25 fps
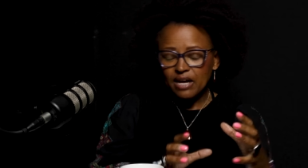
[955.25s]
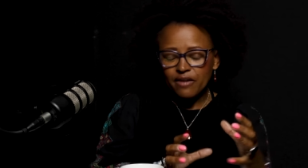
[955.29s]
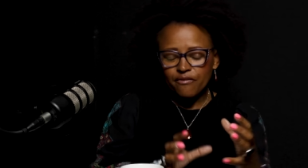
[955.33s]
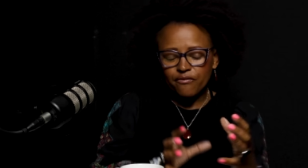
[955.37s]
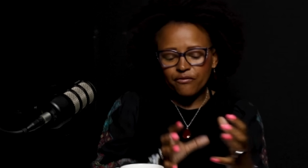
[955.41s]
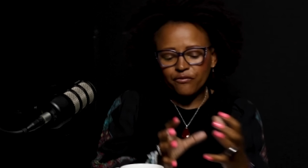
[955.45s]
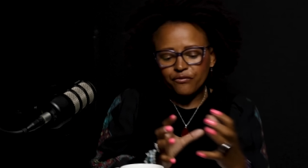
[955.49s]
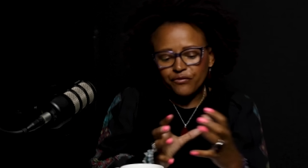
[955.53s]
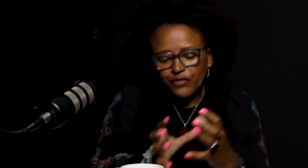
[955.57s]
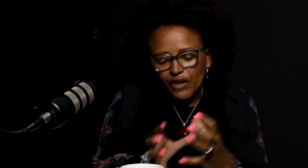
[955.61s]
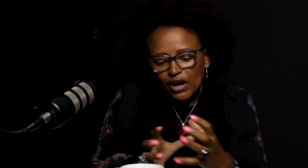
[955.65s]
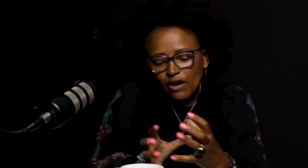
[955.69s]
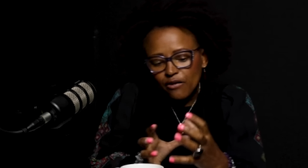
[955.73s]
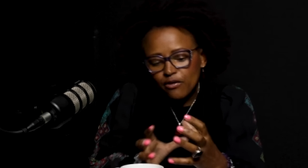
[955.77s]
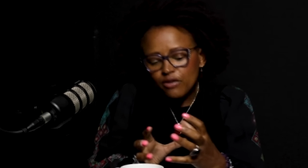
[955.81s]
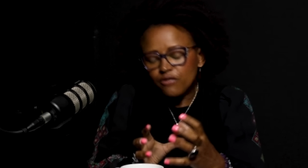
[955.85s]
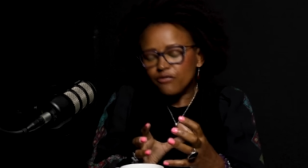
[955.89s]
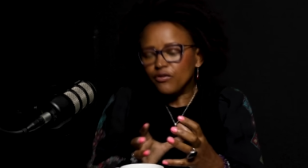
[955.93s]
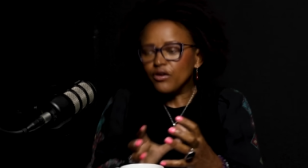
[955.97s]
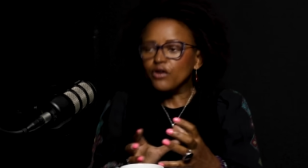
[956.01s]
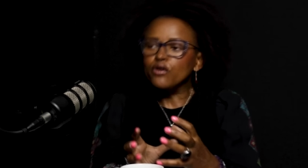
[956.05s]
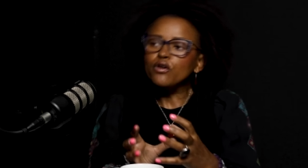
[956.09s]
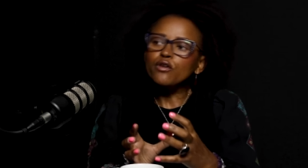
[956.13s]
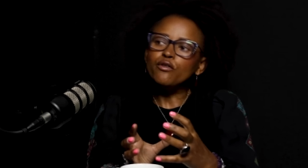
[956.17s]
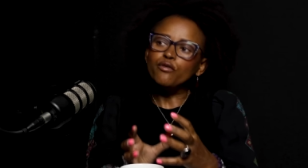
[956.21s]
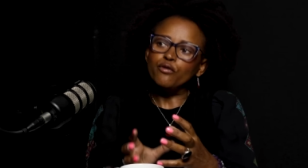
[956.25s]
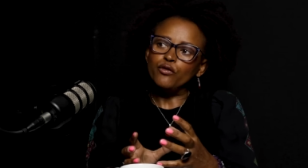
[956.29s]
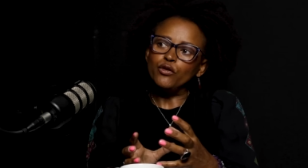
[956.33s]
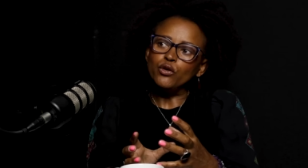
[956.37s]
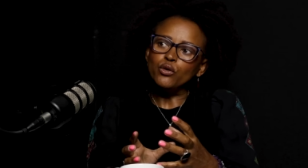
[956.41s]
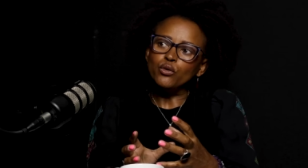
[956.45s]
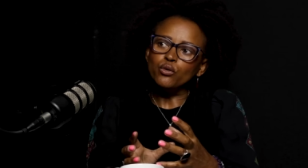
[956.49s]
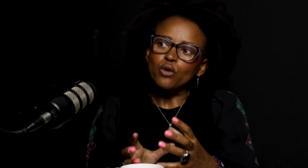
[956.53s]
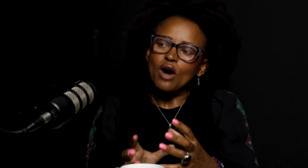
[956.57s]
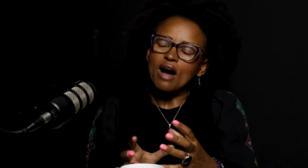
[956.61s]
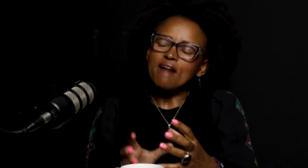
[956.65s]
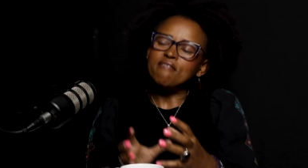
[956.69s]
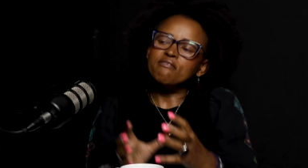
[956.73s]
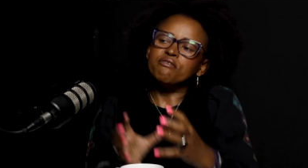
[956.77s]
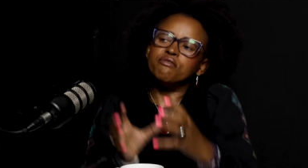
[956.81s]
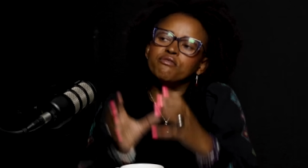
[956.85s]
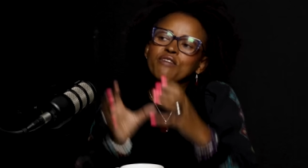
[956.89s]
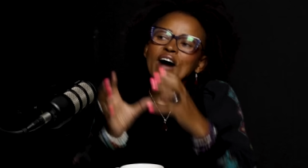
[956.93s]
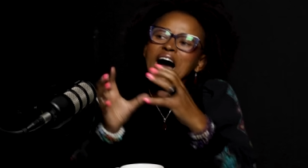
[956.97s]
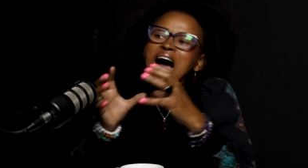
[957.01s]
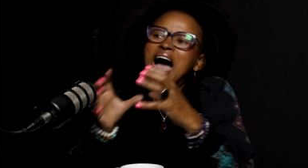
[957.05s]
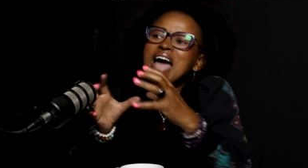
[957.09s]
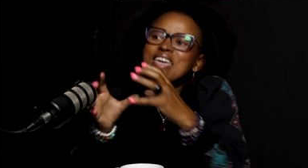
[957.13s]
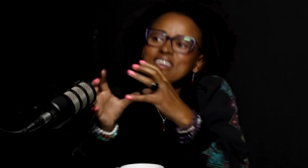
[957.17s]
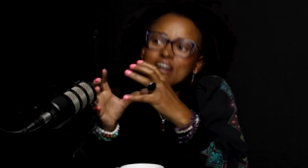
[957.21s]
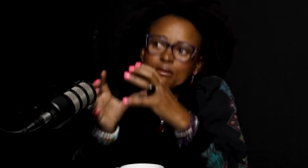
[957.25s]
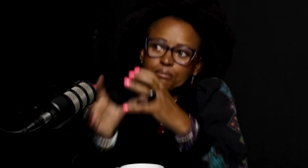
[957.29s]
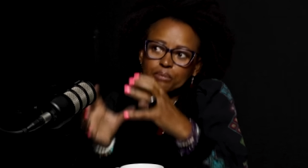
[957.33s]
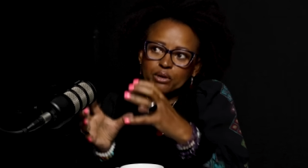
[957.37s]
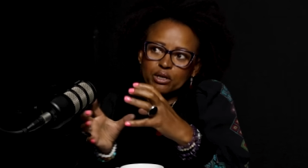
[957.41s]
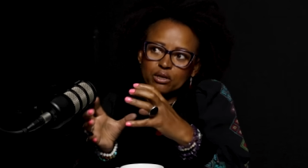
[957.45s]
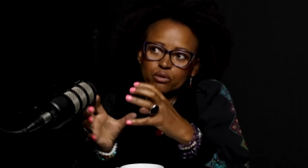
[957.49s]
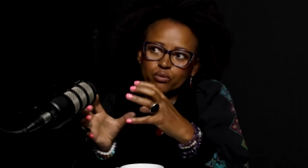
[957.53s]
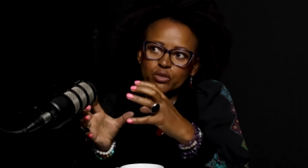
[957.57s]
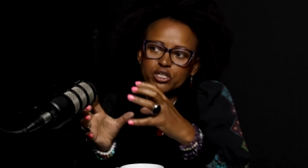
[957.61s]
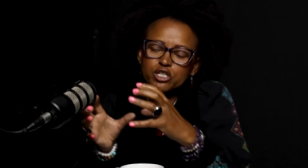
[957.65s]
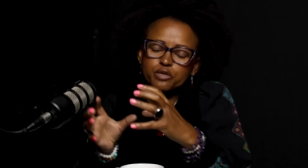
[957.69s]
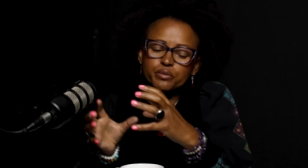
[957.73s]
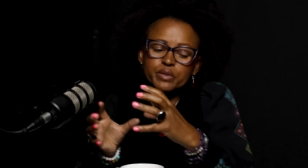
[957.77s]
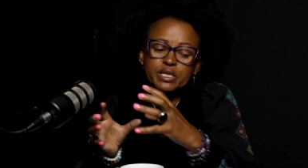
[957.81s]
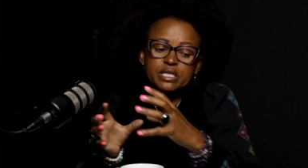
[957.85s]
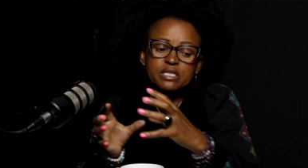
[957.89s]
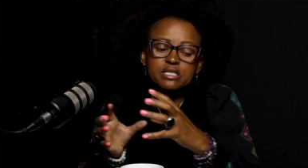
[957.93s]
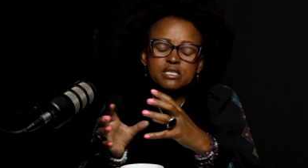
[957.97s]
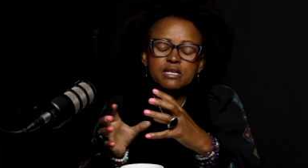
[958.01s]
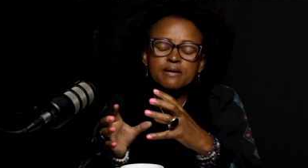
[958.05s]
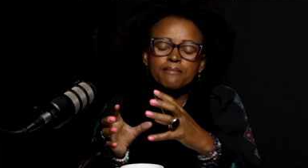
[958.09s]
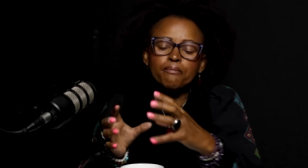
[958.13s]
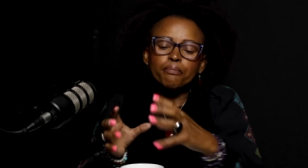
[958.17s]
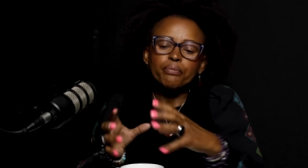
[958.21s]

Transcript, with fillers: very, very few are viable, which means